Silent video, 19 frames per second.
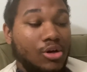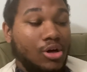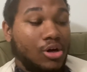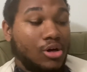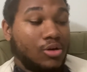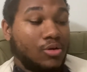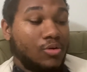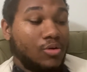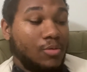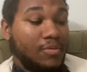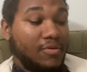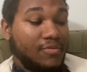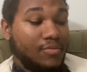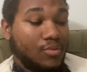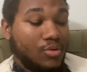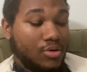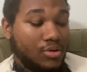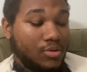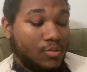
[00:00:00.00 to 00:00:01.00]
A group of
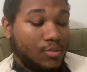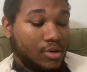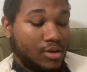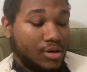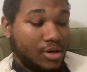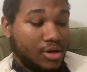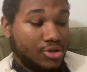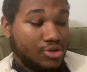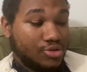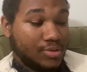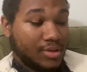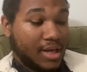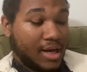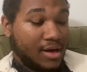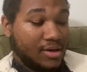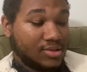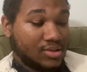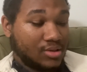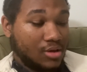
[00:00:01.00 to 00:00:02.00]
more than 100
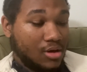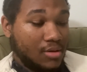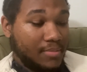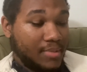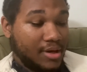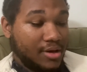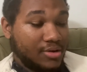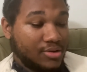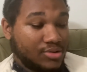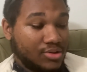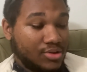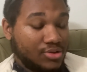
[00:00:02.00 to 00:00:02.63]
House lawmakers